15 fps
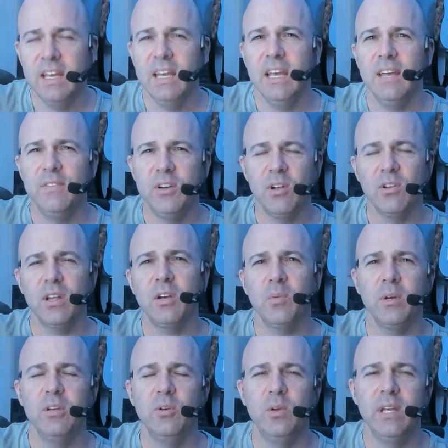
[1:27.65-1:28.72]
if you don't like what
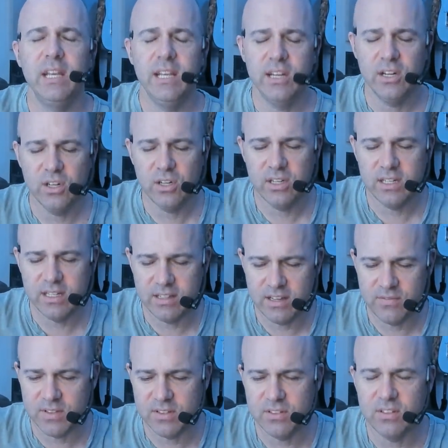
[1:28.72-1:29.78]
you hear, and
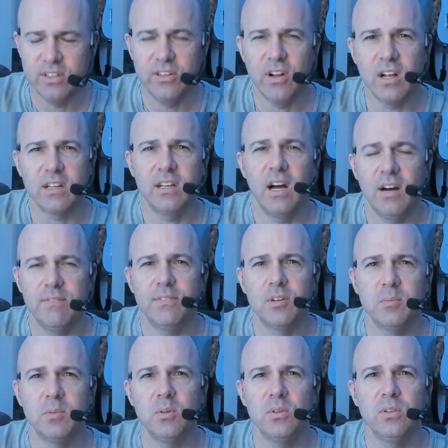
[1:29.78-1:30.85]
if you're not
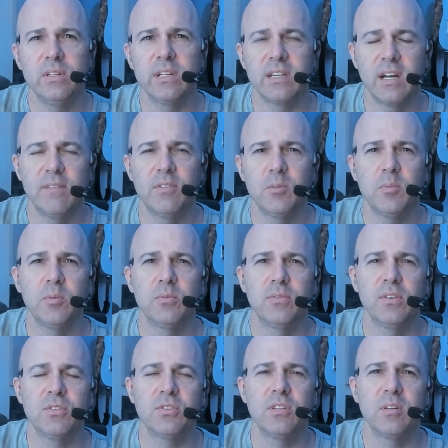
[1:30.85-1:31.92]
comfortable in a comfortable
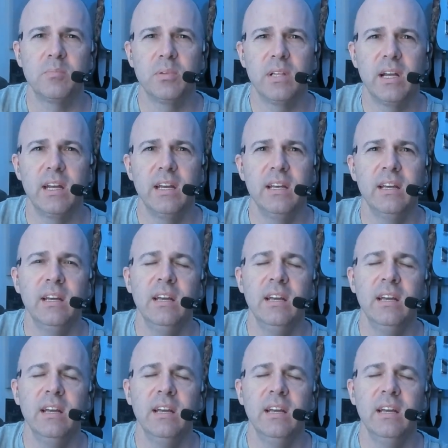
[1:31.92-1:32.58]
position to play,